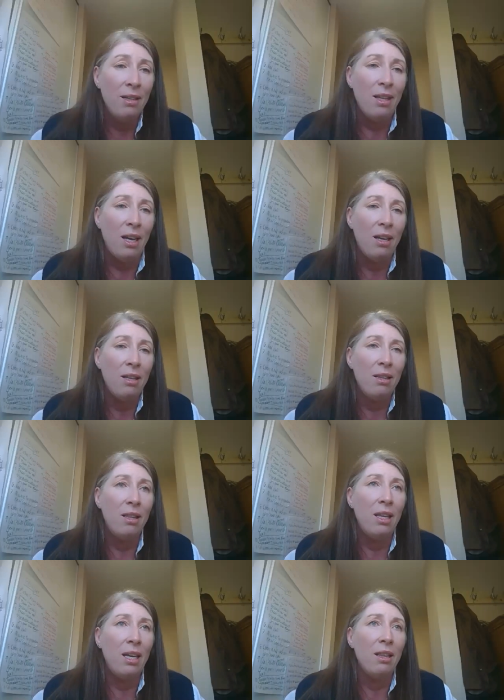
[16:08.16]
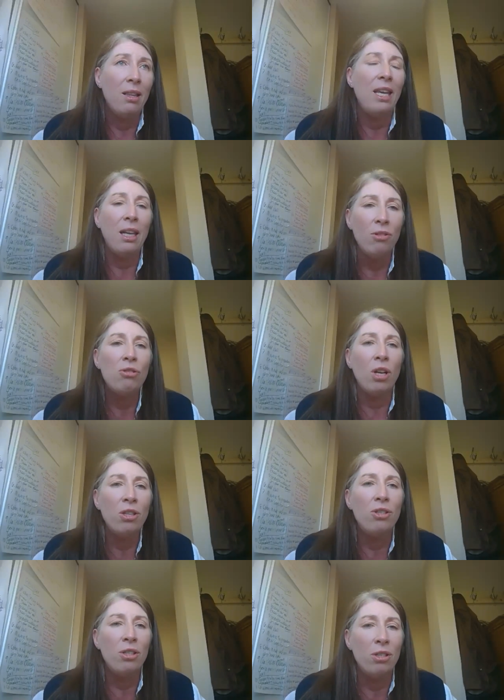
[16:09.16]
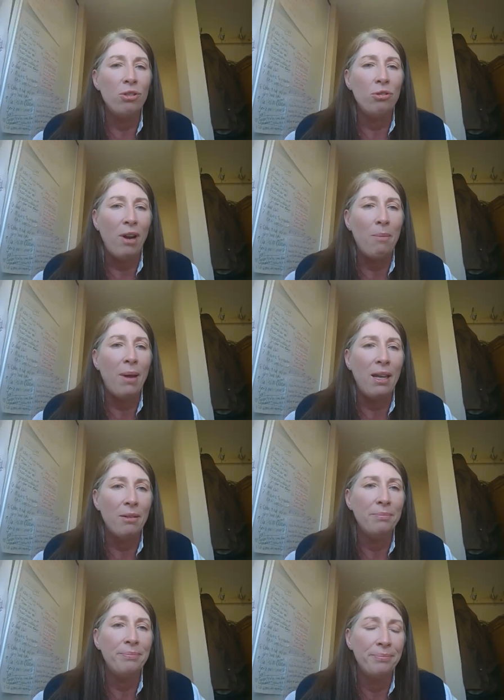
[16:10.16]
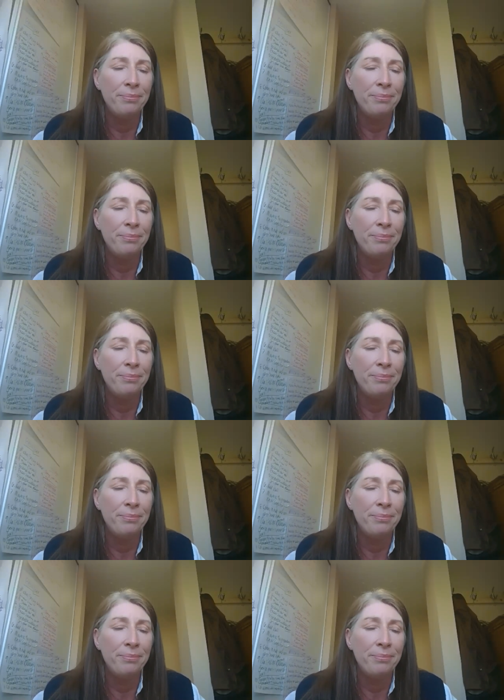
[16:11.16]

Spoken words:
That they can trust you to do right by them.